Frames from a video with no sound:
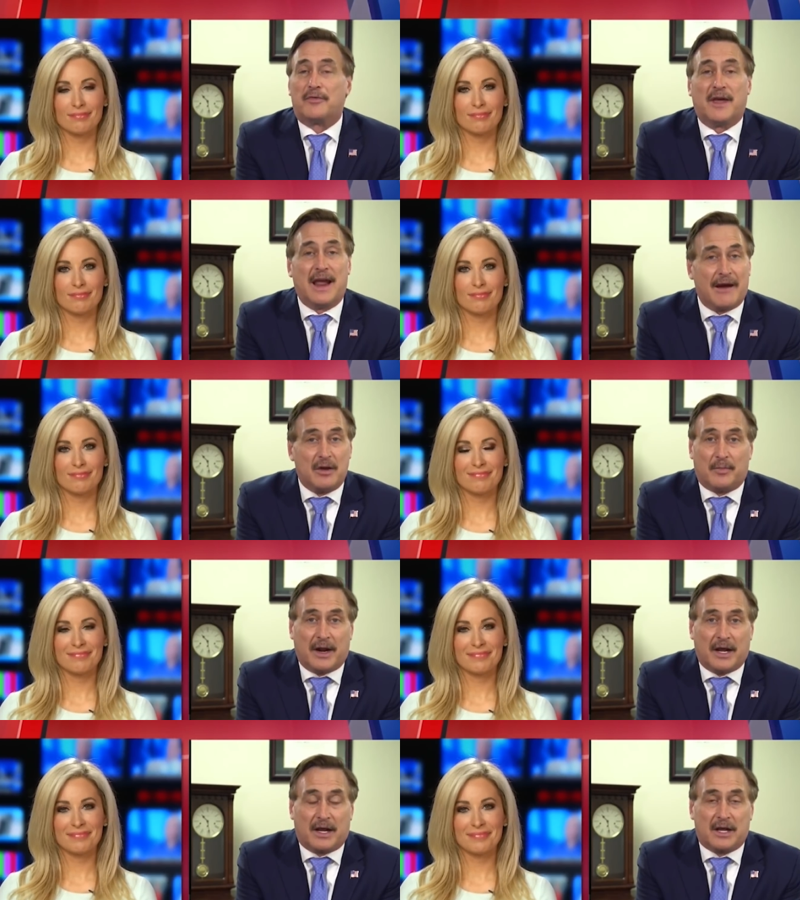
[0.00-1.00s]
Speaker 1: one thing
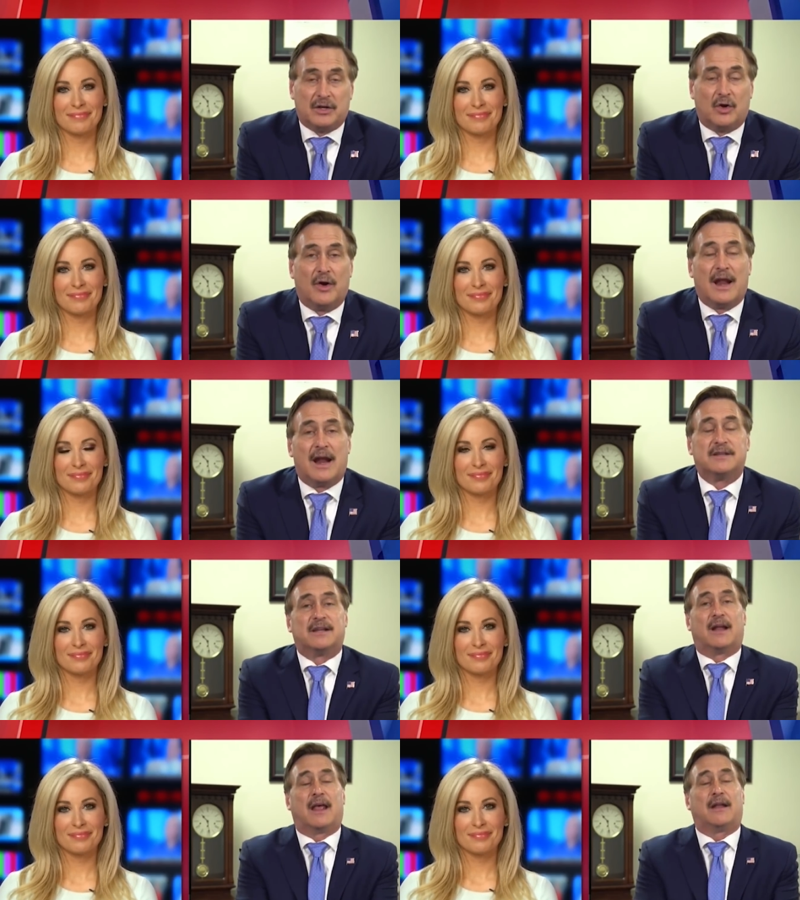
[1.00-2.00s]
everybody can do. And I
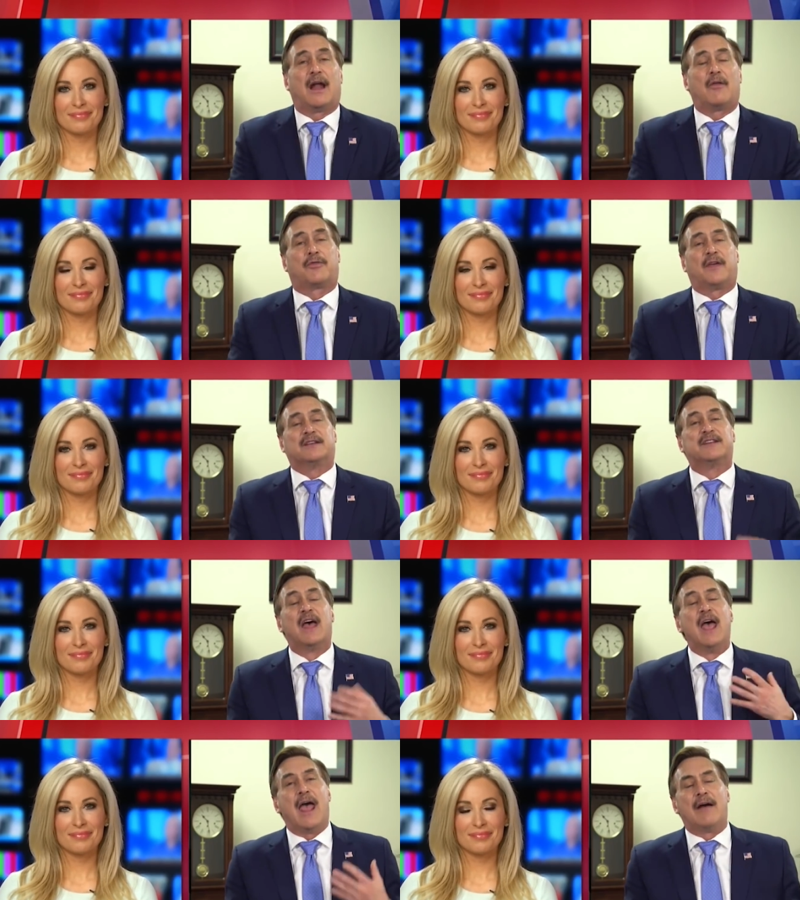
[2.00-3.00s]
said another thing is
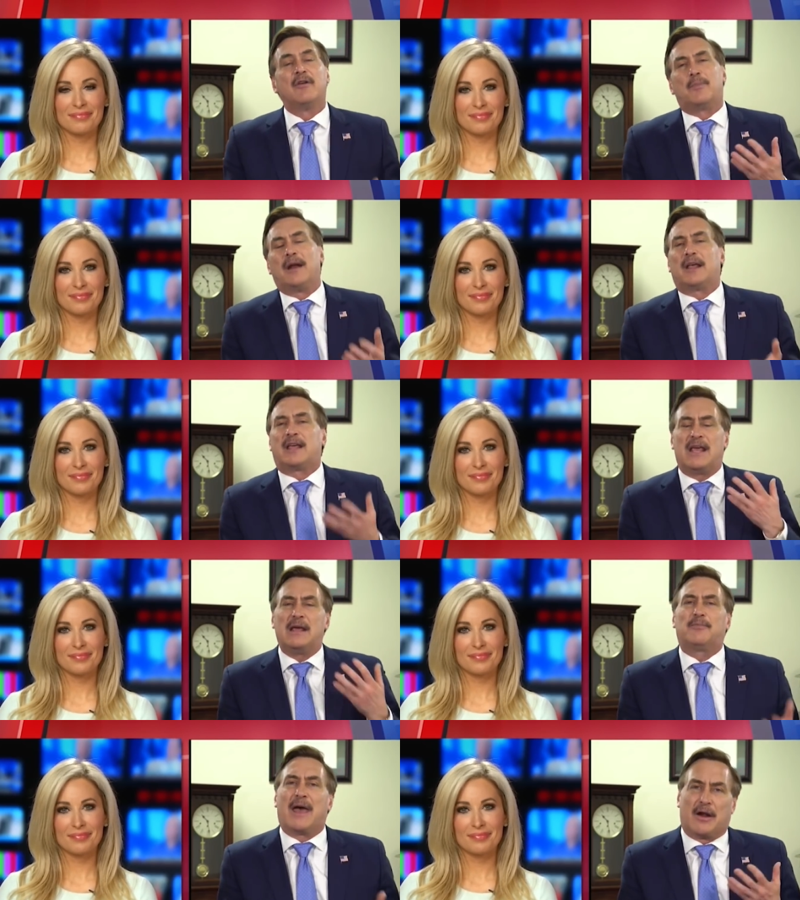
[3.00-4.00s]
everybody
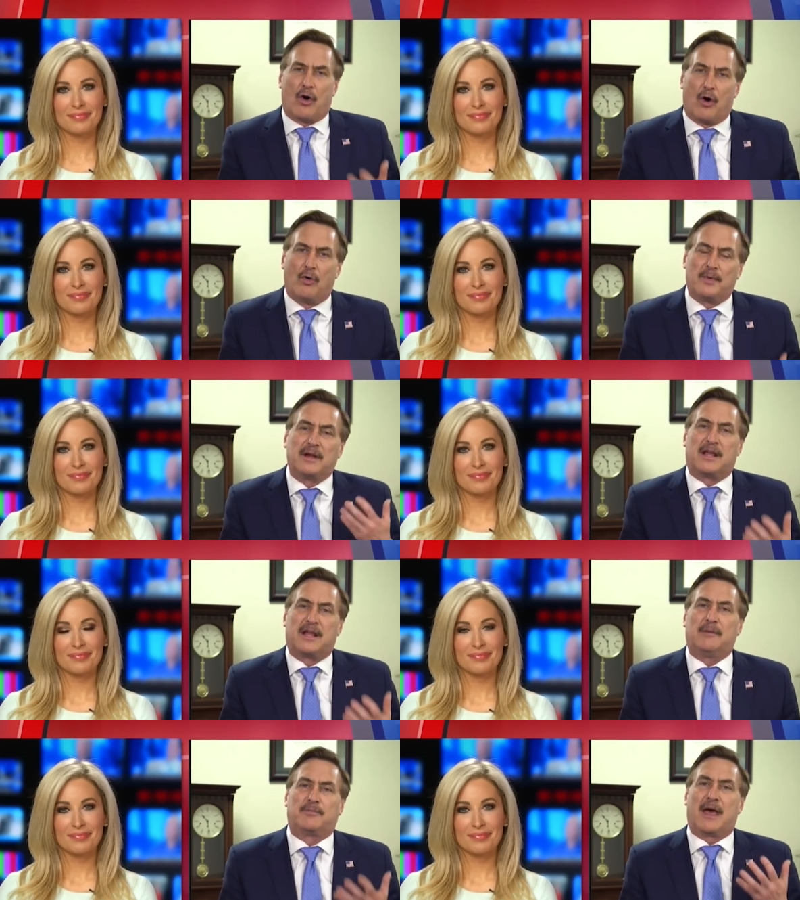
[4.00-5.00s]
keep that hope and
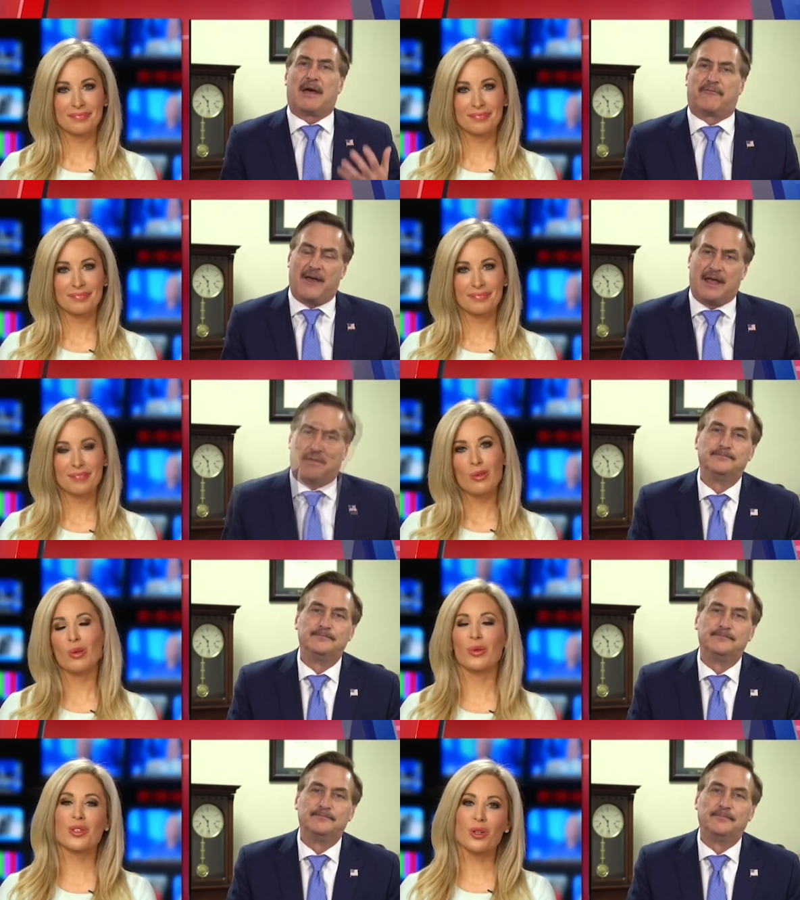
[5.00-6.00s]
keep that faith.
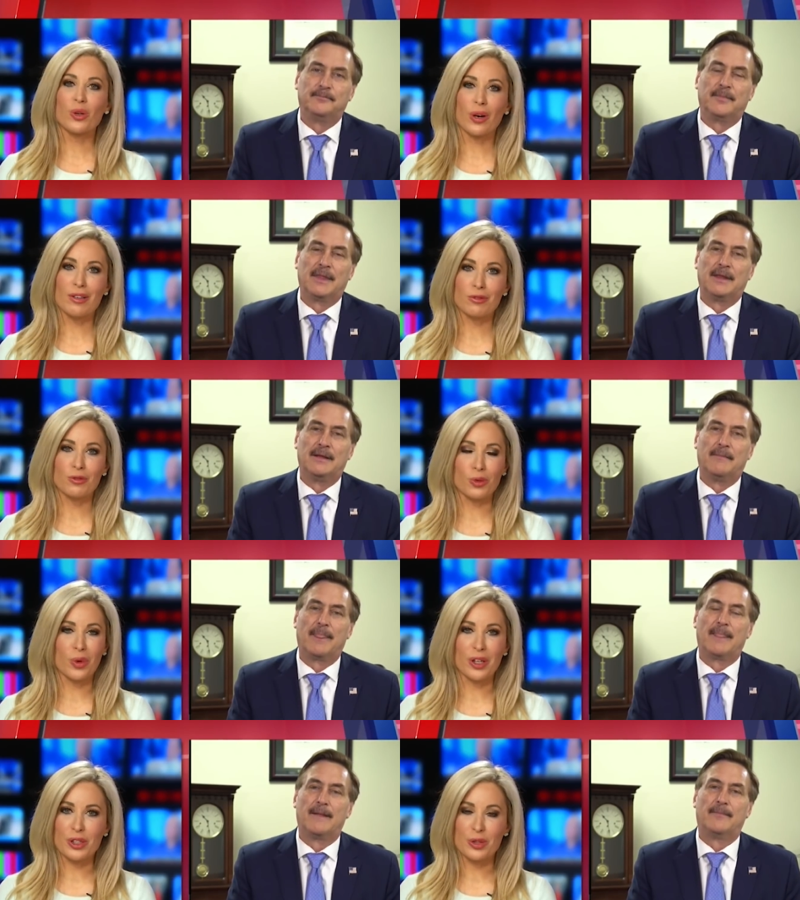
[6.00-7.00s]
Speaker 2: Well, we're so grateful for
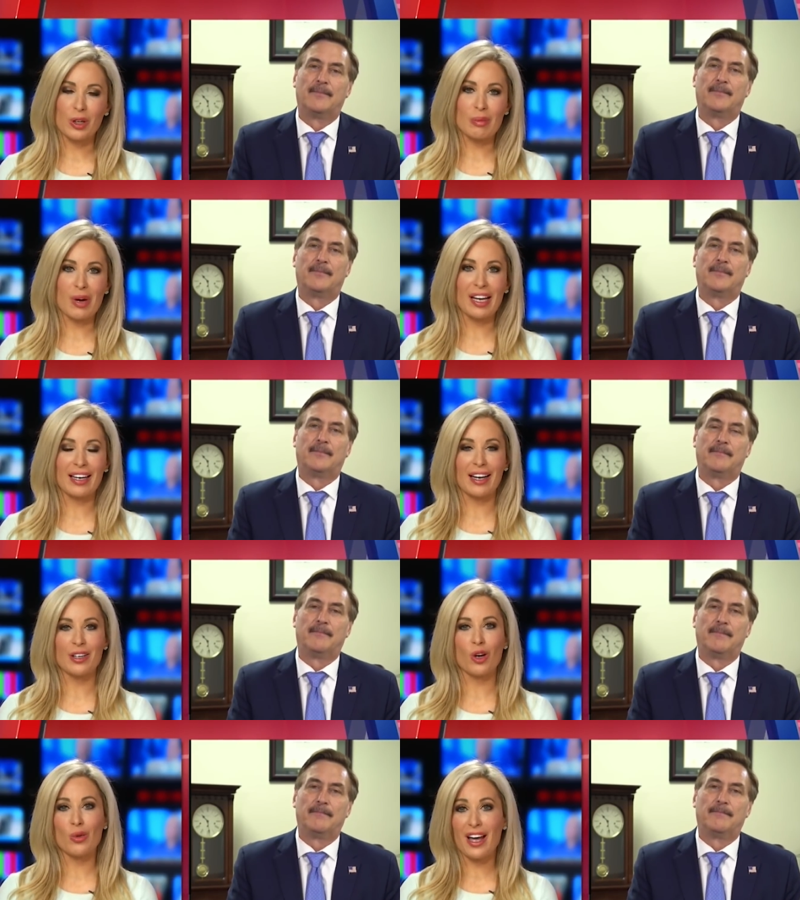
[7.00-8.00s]
what you're doing, Mike.
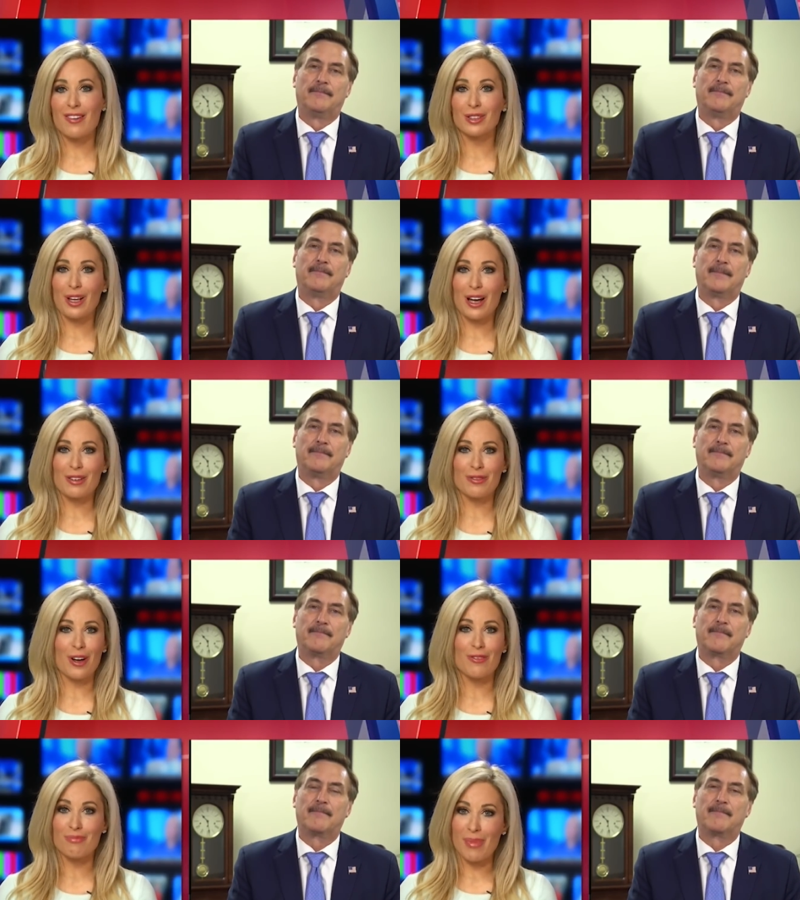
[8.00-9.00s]
I know we have a lot
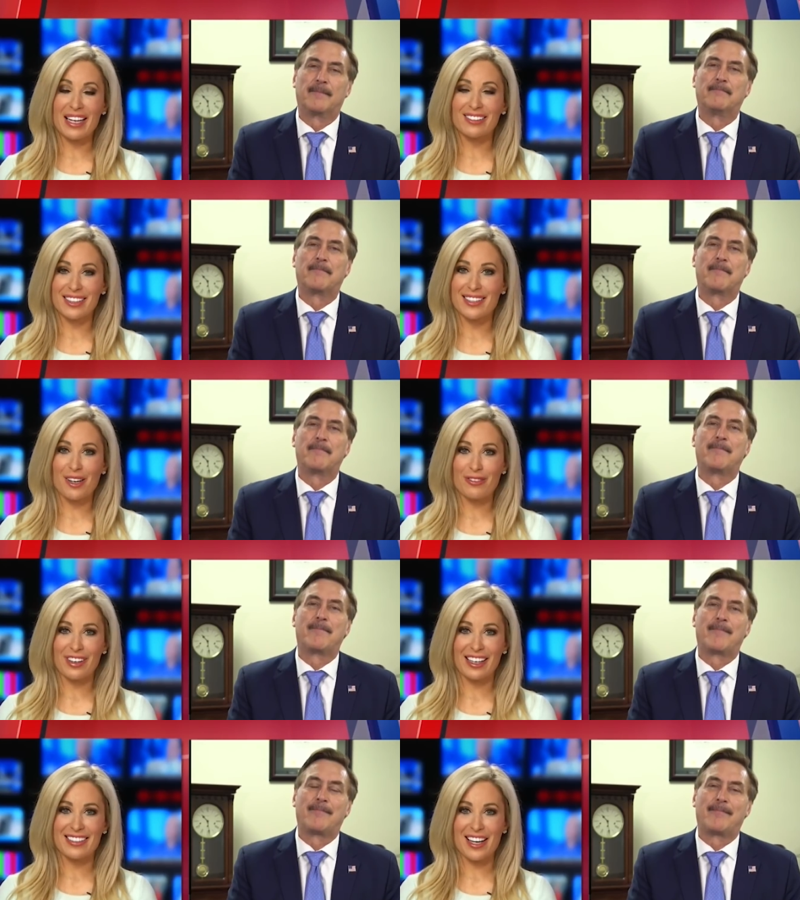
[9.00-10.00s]
of Mike Lindell
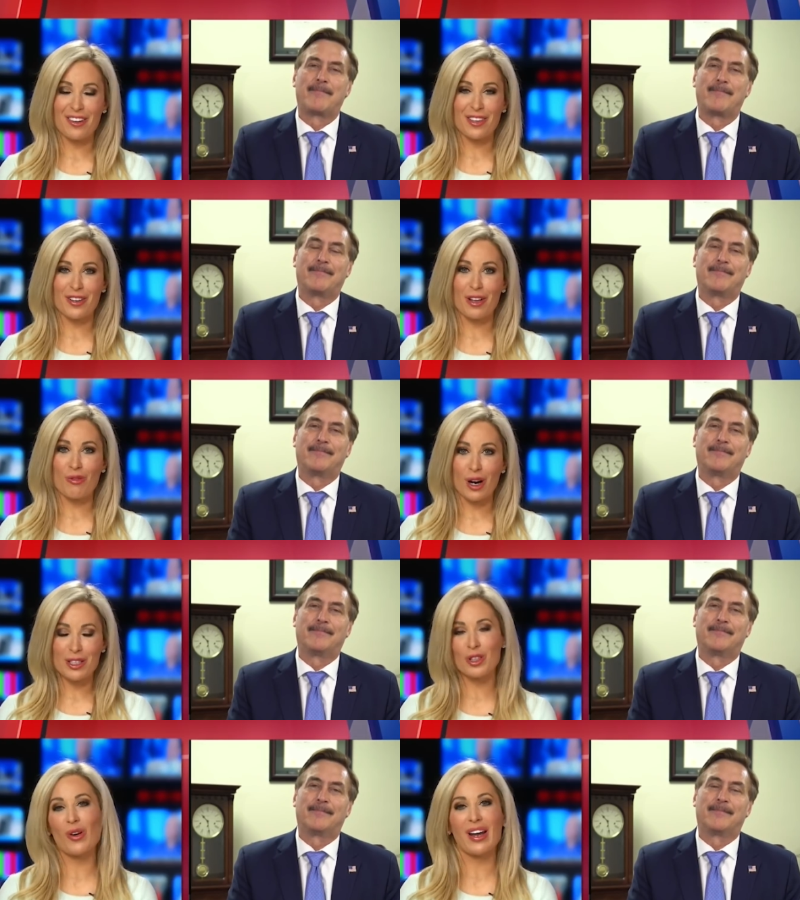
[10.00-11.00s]
fans out there that
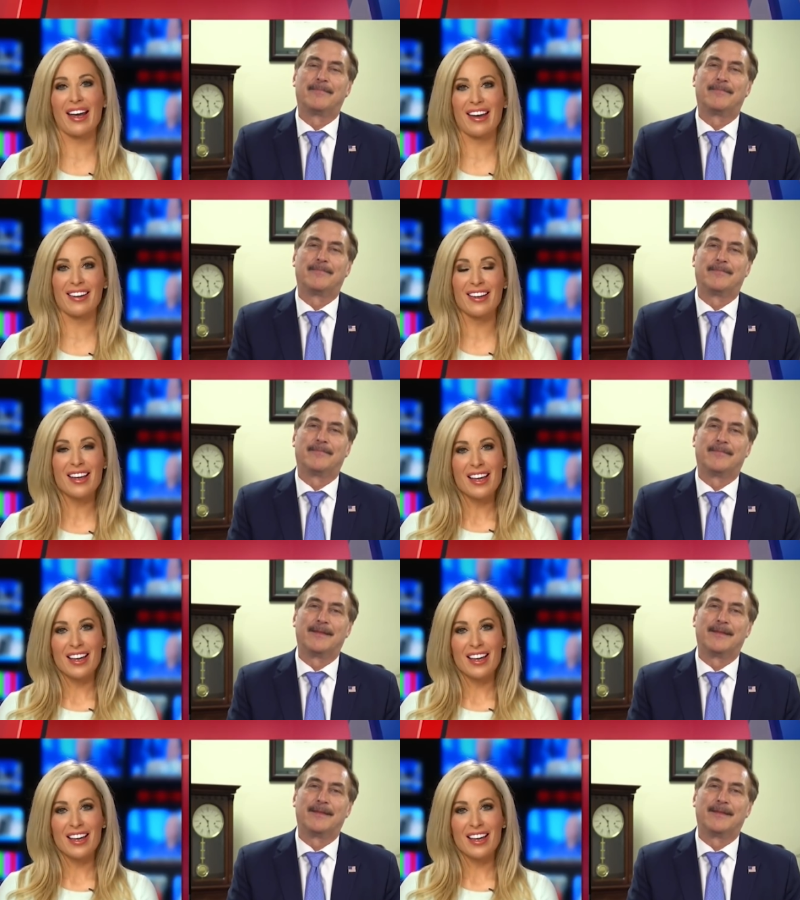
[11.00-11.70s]
watch OAN.